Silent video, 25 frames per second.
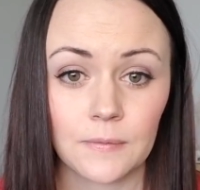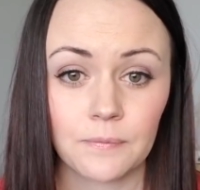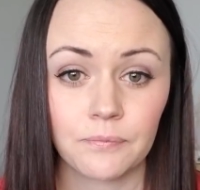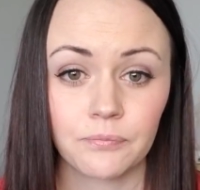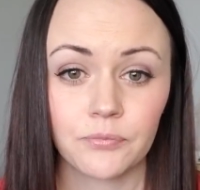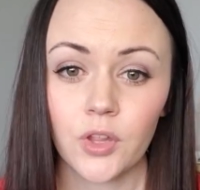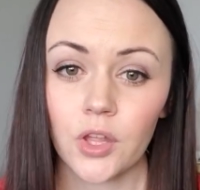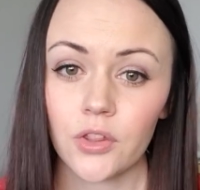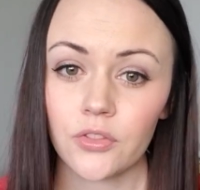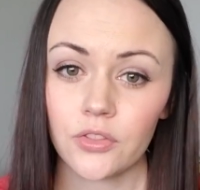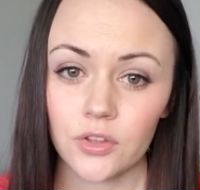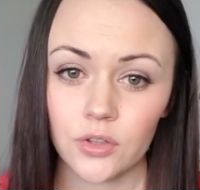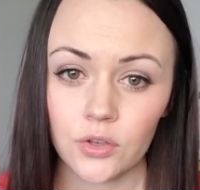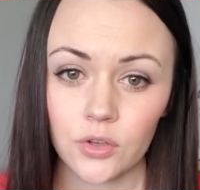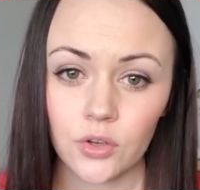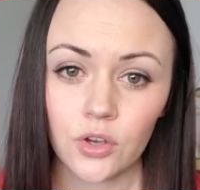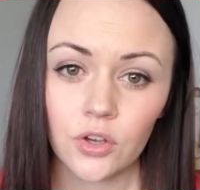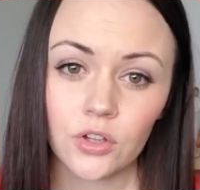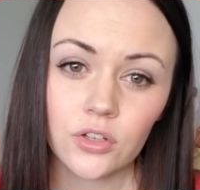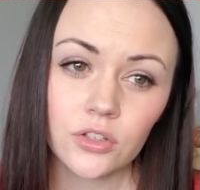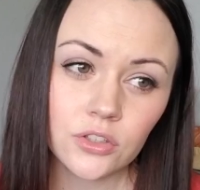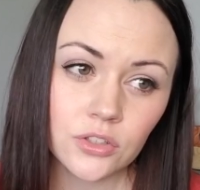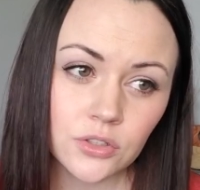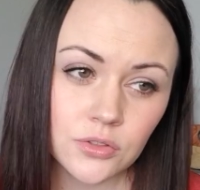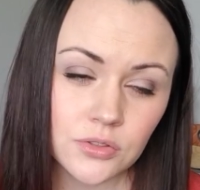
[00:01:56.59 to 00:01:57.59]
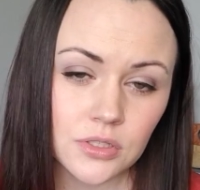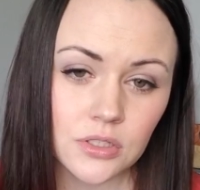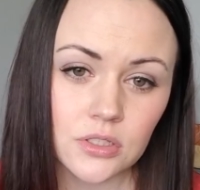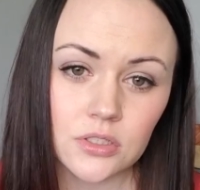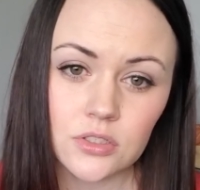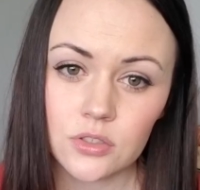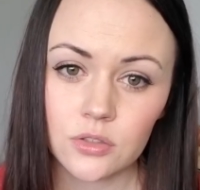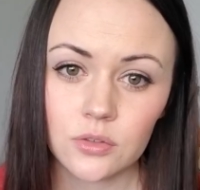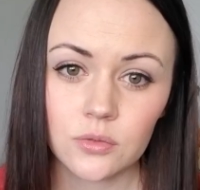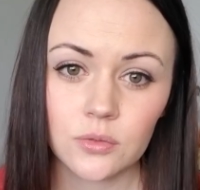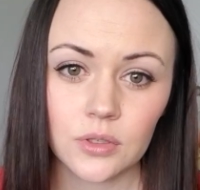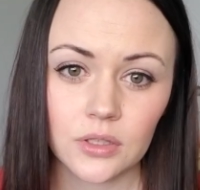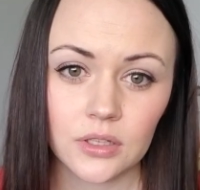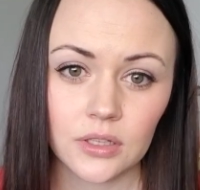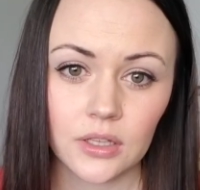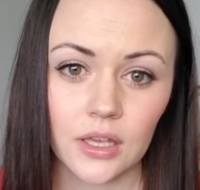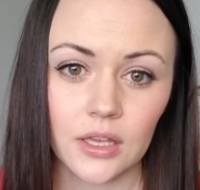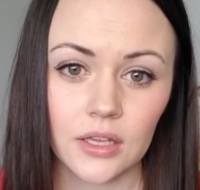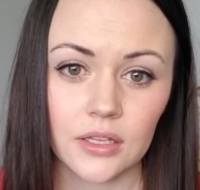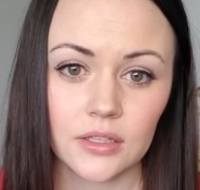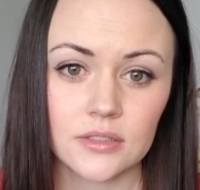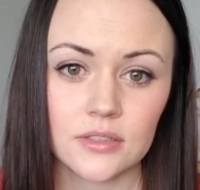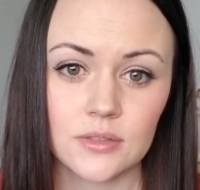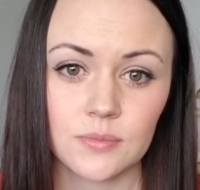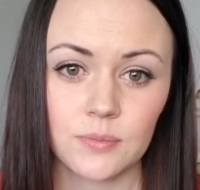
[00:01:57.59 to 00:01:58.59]
Not that you couldn't use In-Tune with
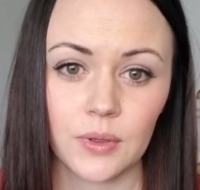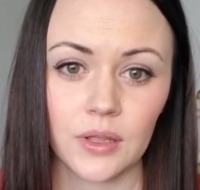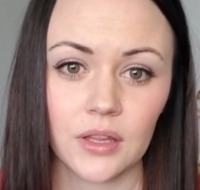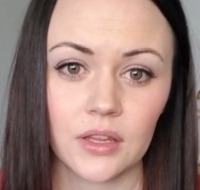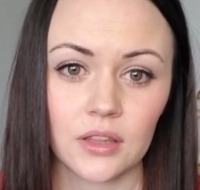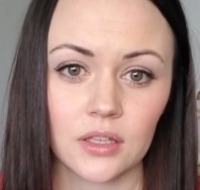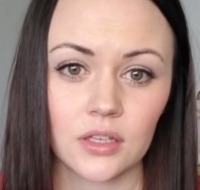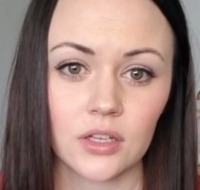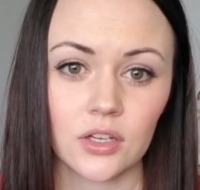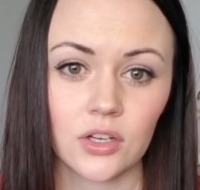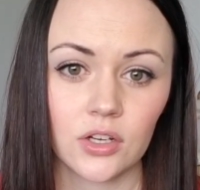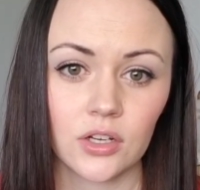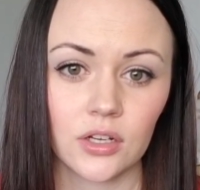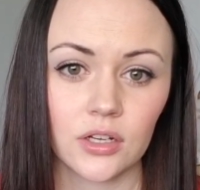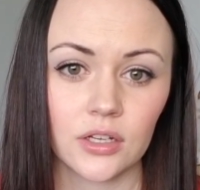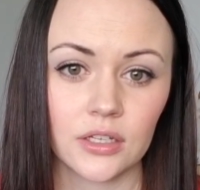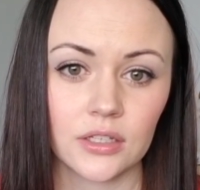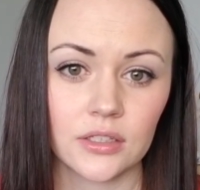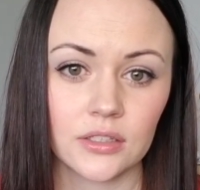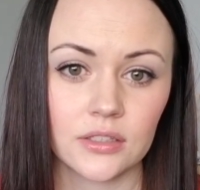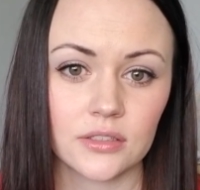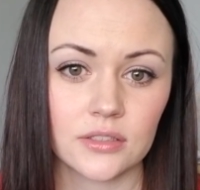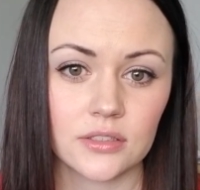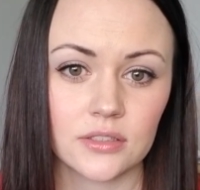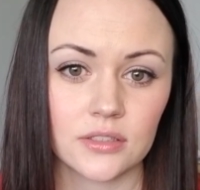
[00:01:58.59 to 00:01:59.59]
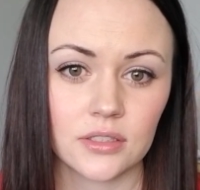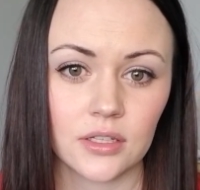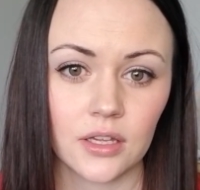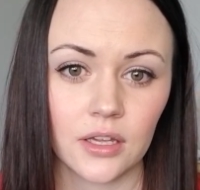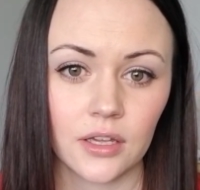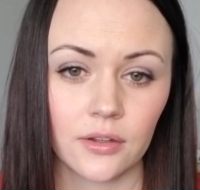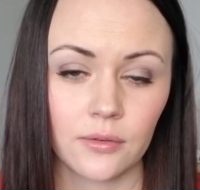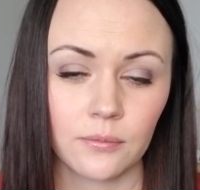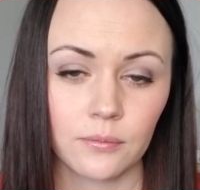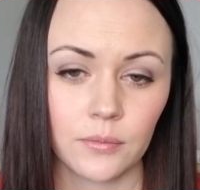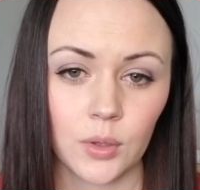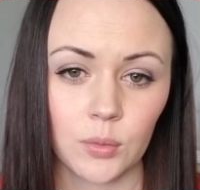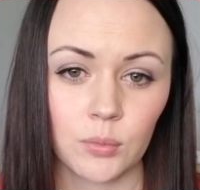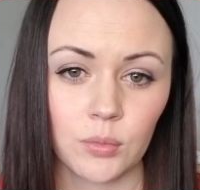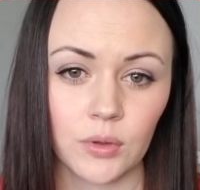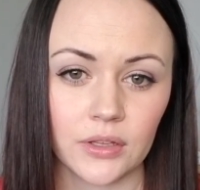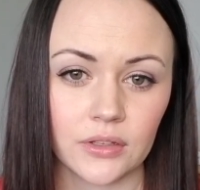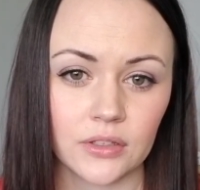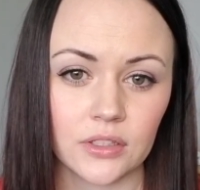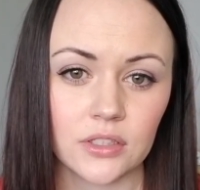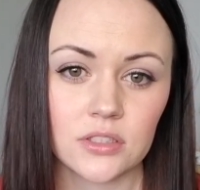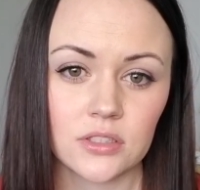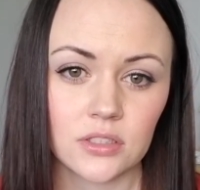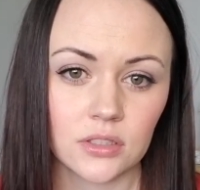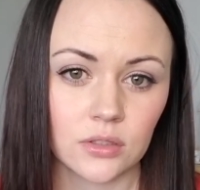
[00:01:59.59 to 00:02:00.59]
kids, but Thinker is a blend
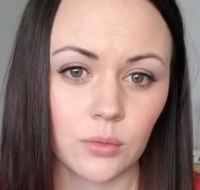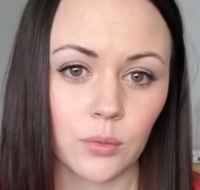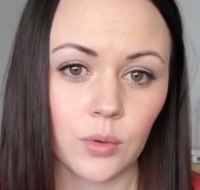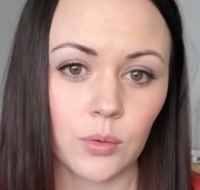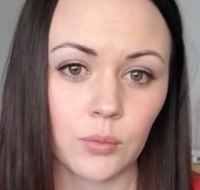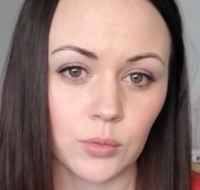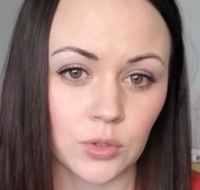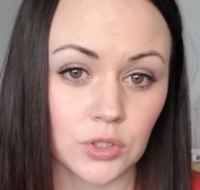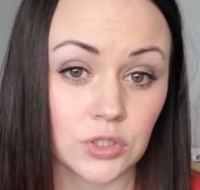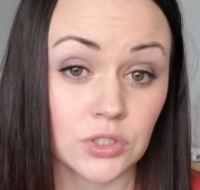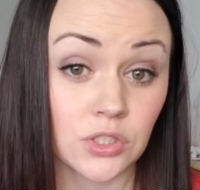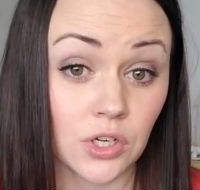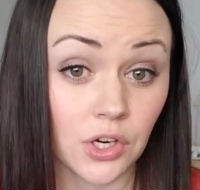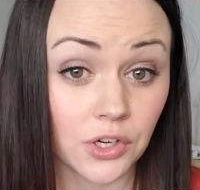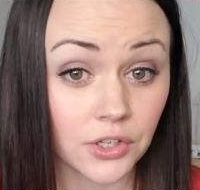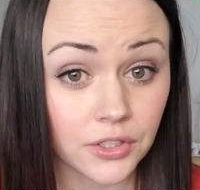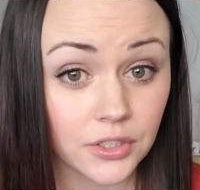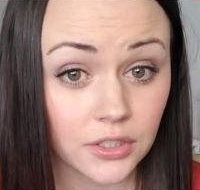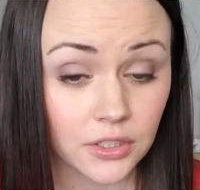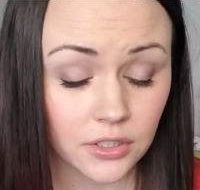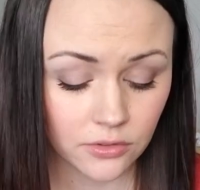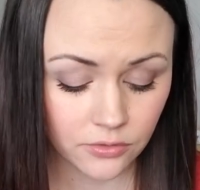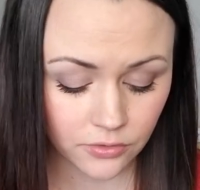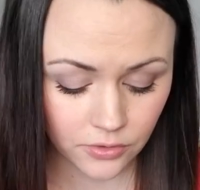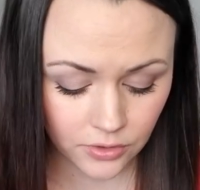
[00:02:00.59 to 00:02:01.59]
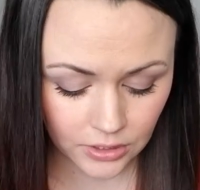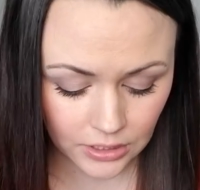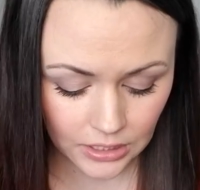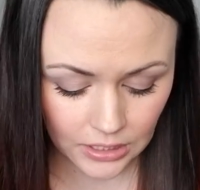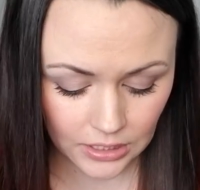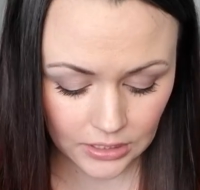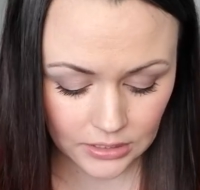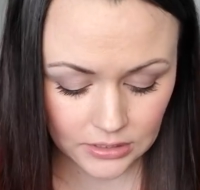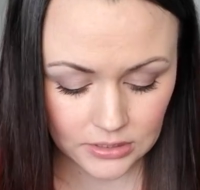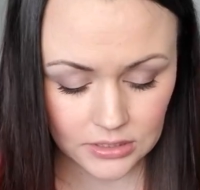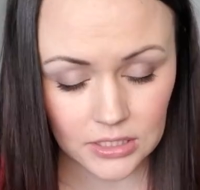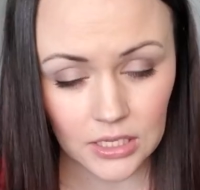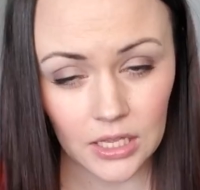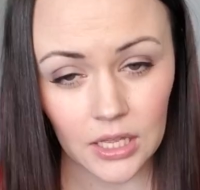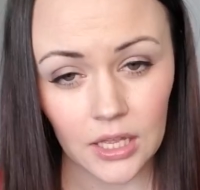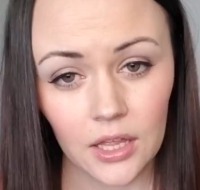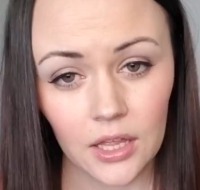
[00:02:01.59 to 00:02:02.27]
that's a little bit more targeted for kids.